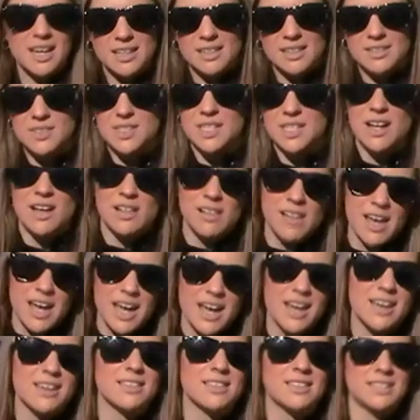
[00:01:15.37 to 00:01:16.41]
I lived in
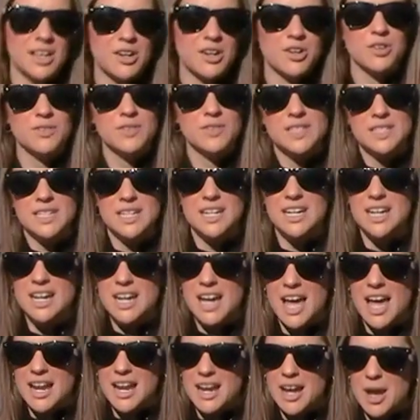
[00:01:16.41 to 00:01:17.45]
LA, in the center of the city,
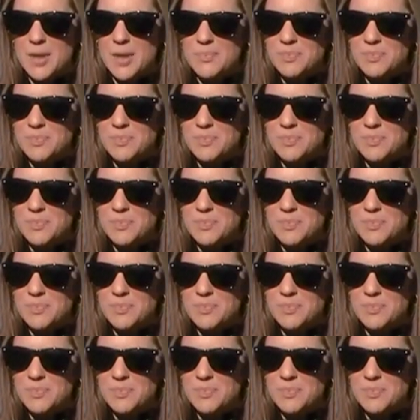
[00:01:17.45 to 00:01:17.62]
and